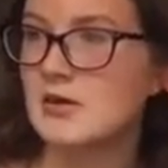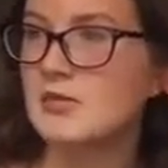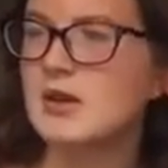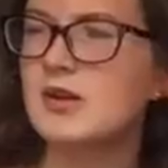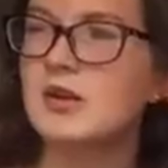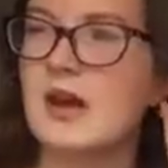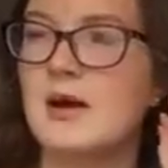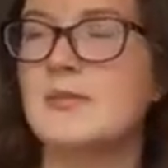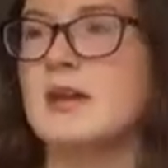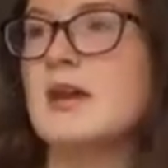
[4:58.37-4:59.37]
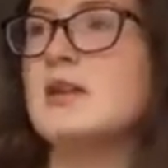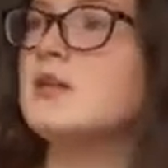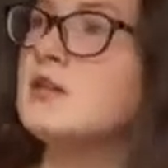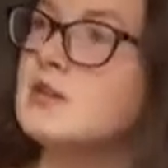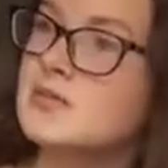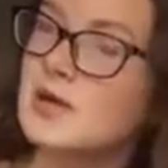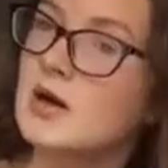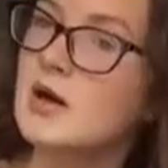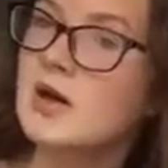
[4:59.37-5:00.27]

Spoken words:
Well, not applications, but